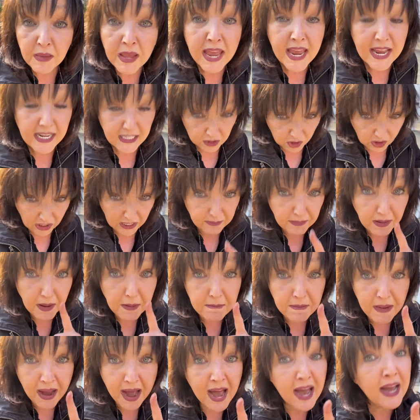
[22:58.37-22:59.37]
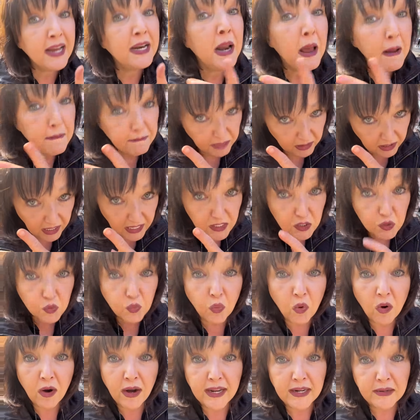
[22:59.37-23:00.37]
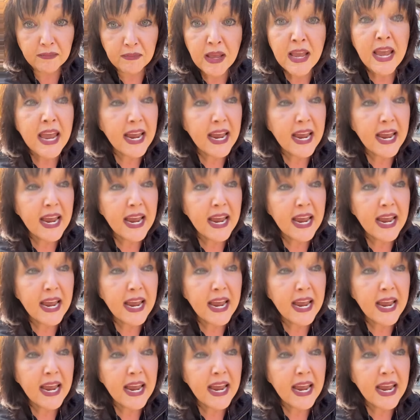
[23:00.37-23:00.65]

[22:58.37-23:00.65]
It's going to be mine plus one.